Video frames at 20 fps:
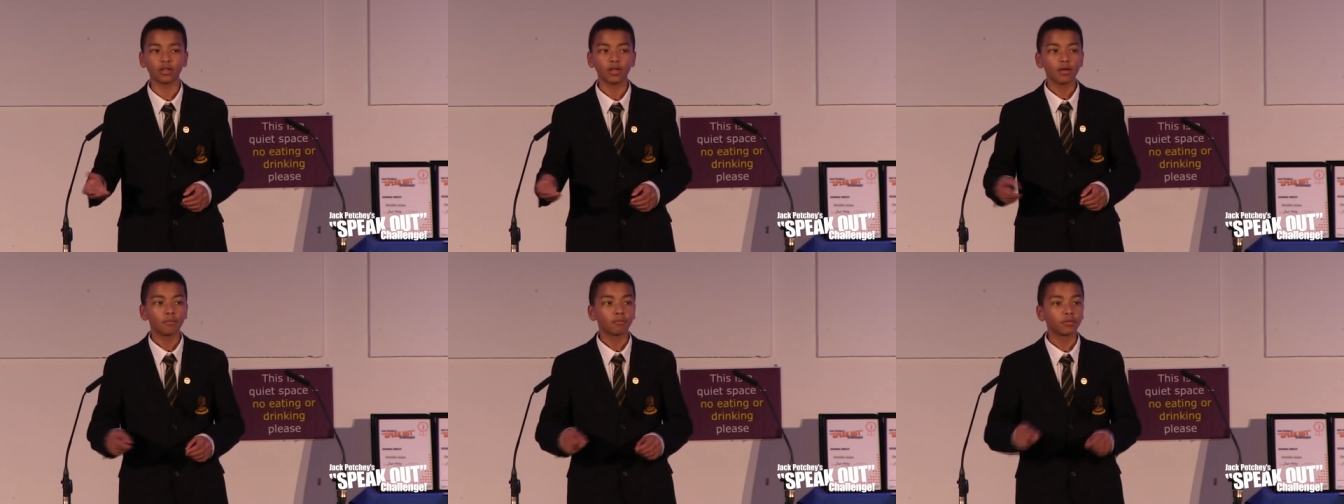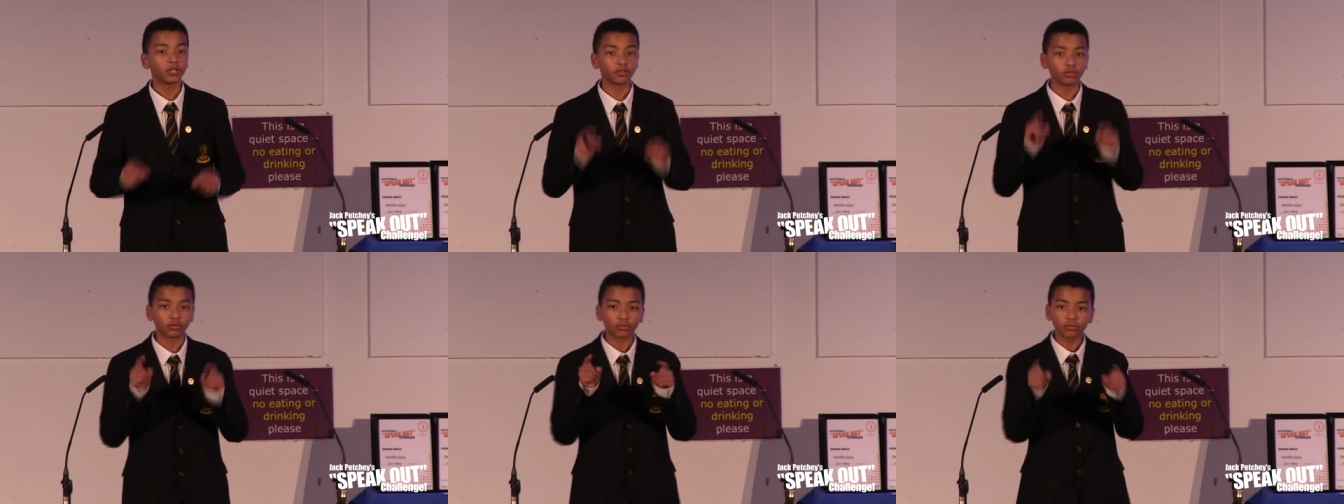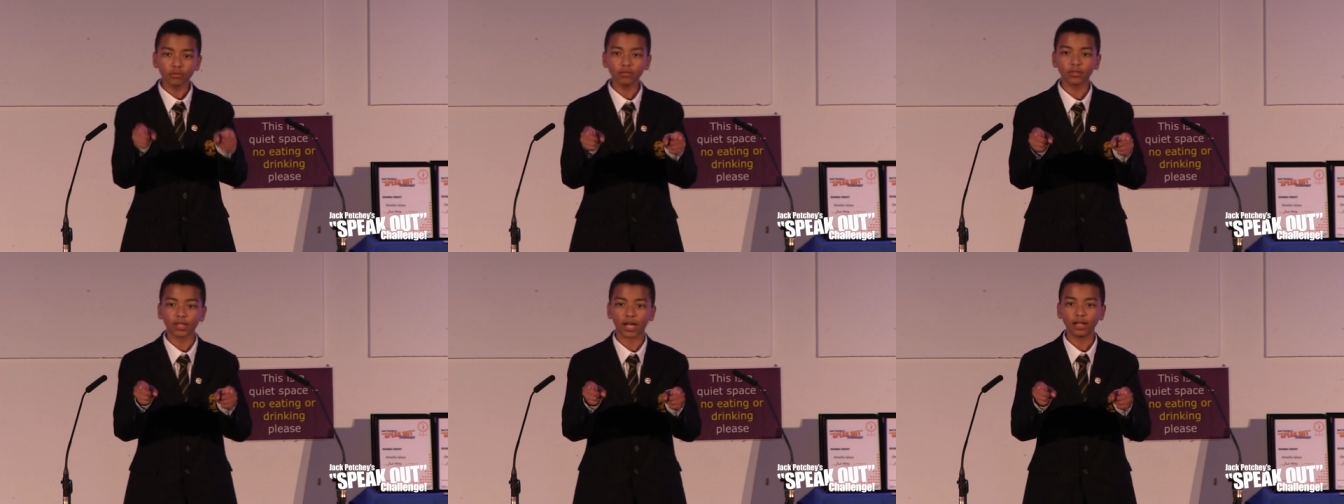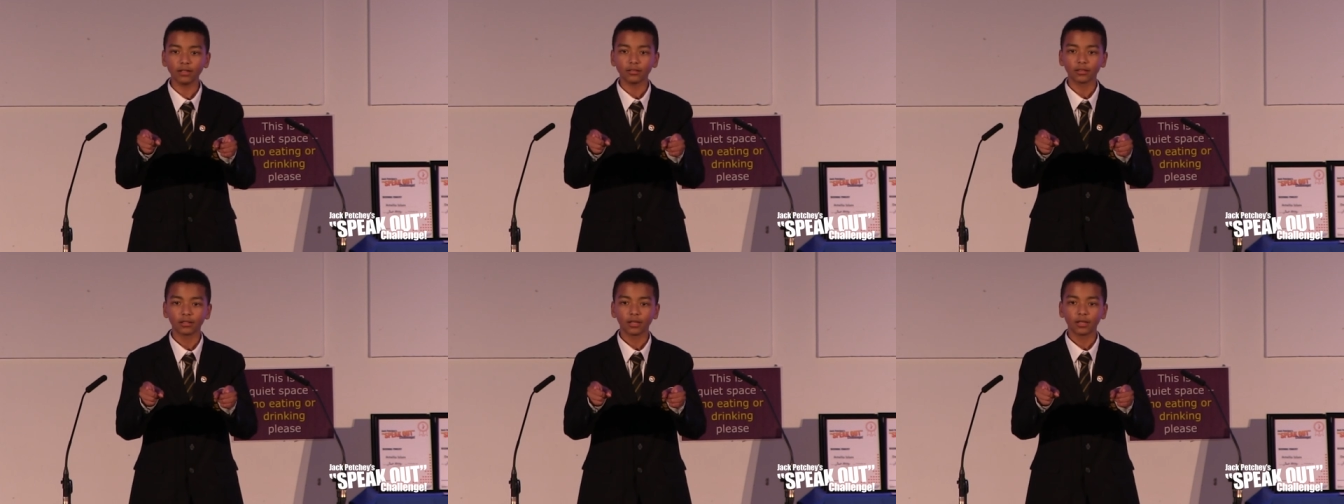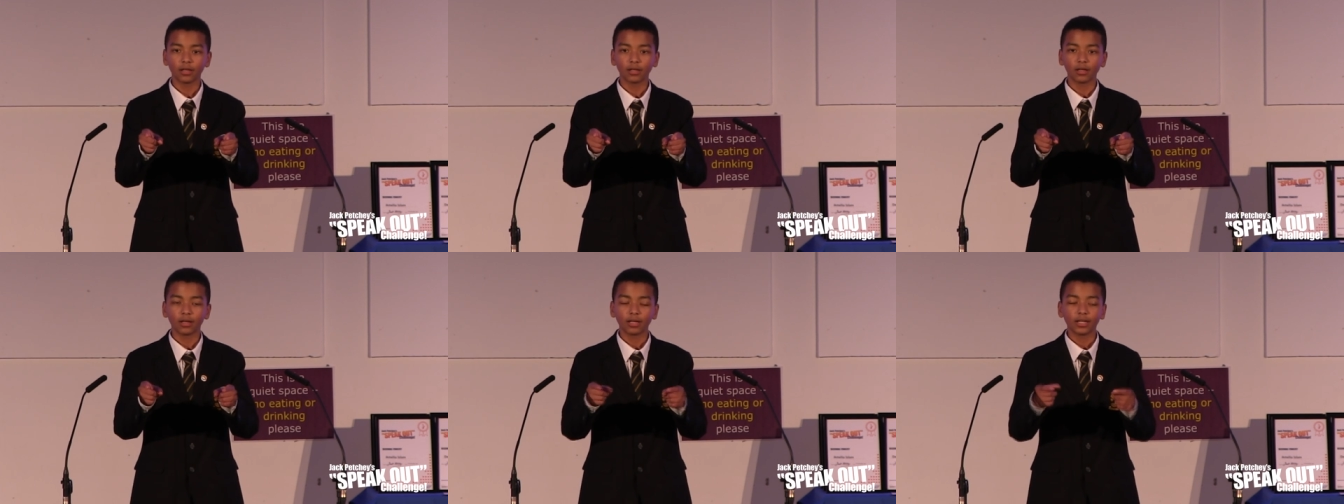but to do that,
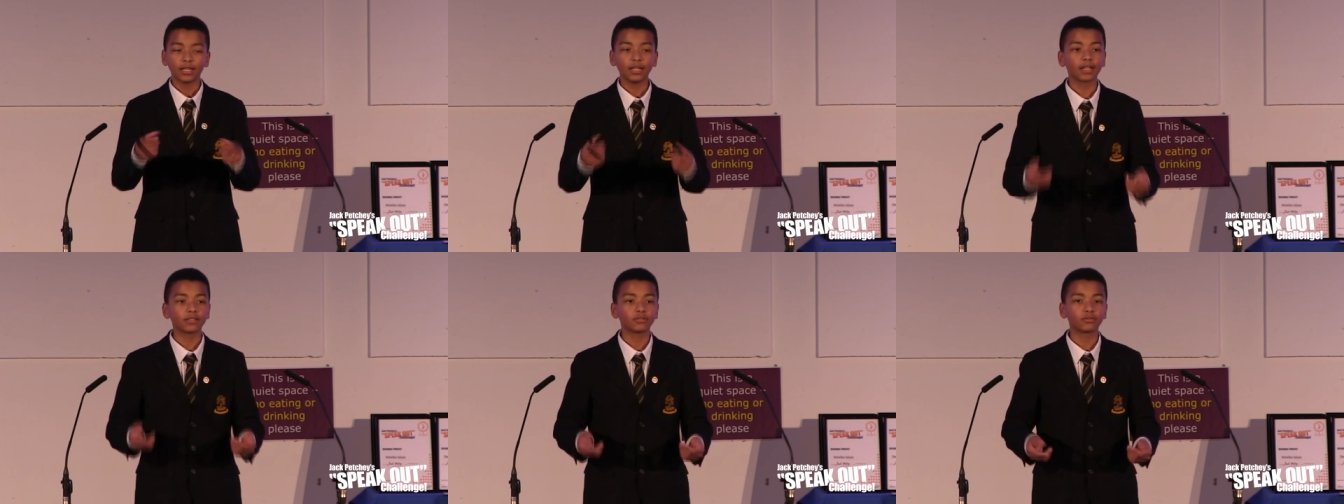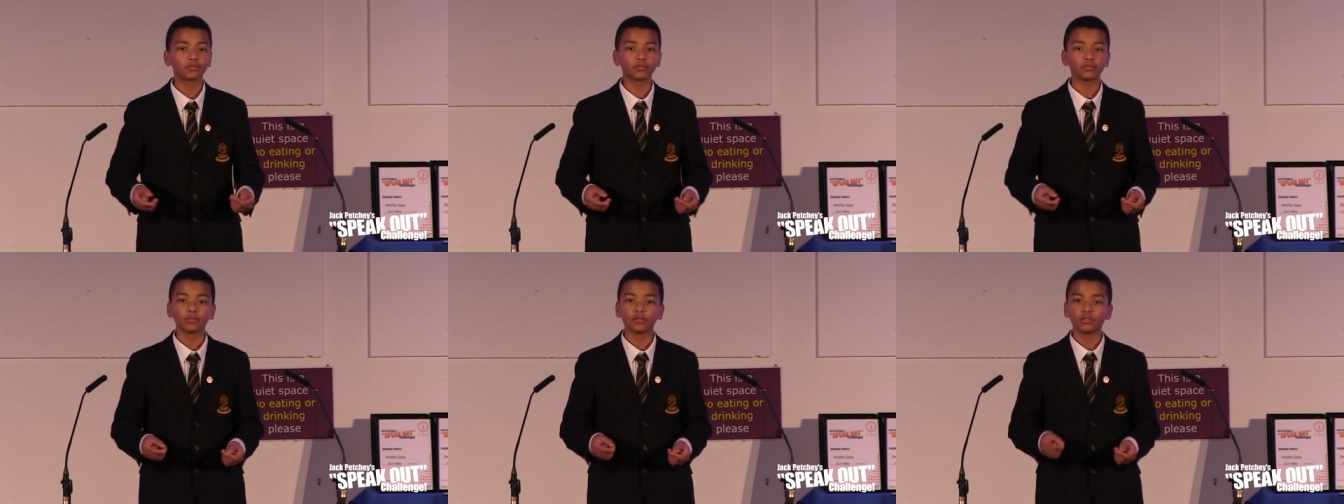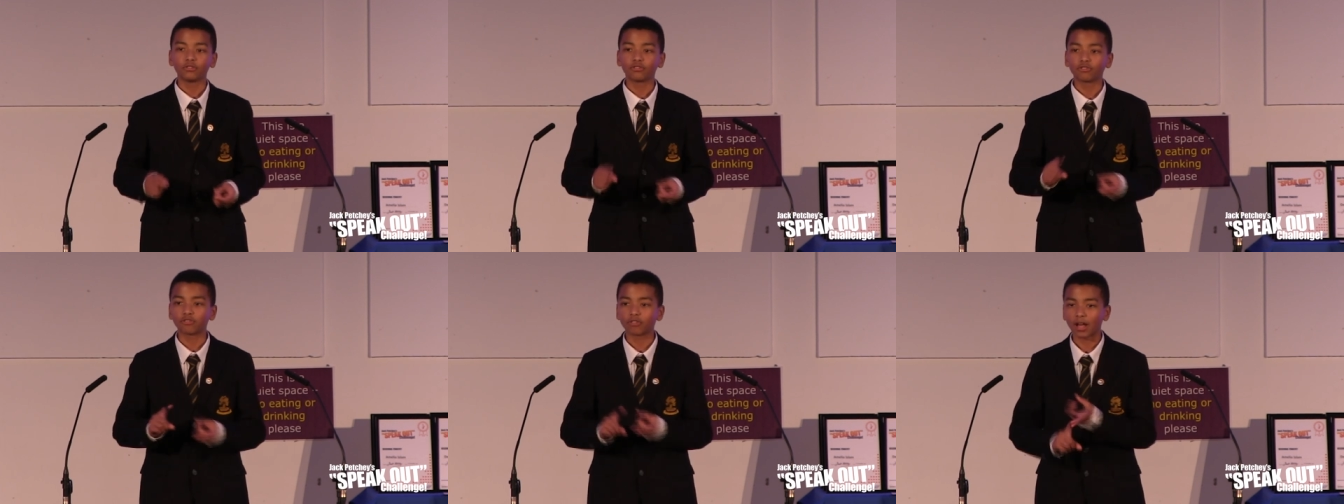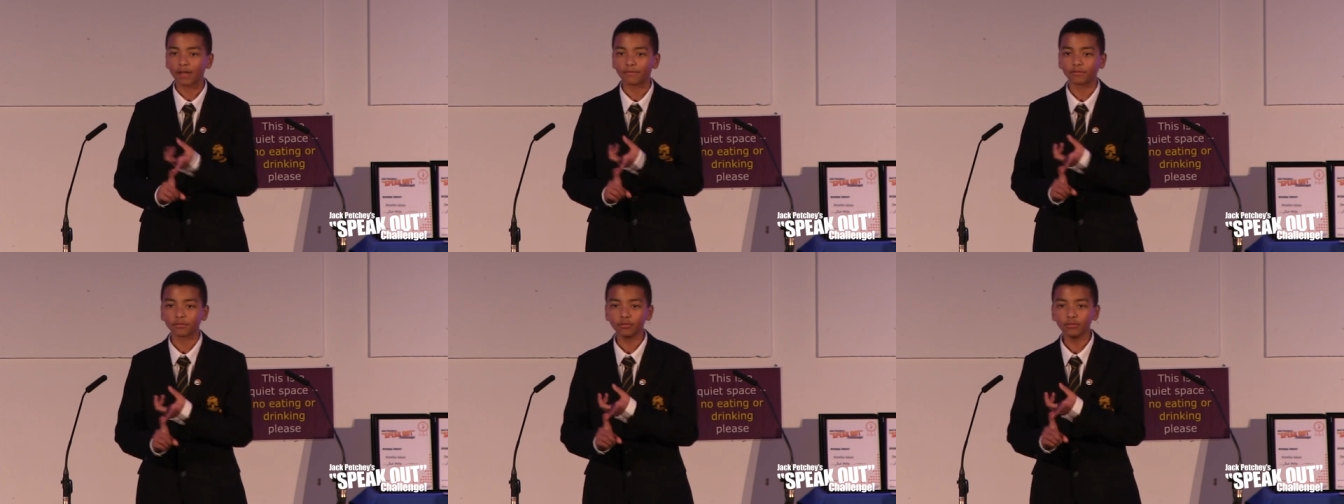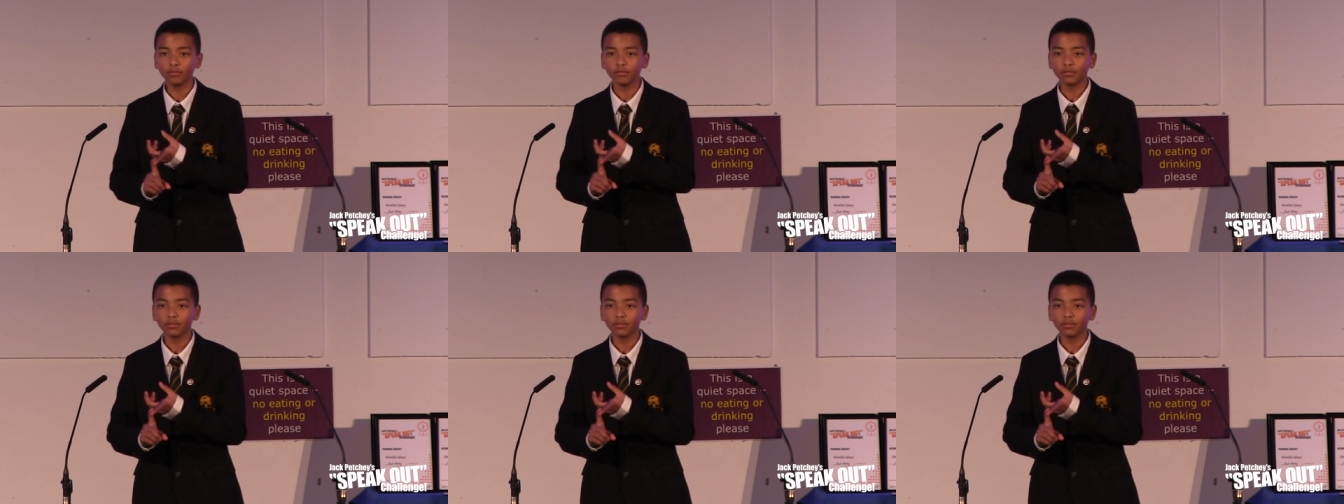he had to travel,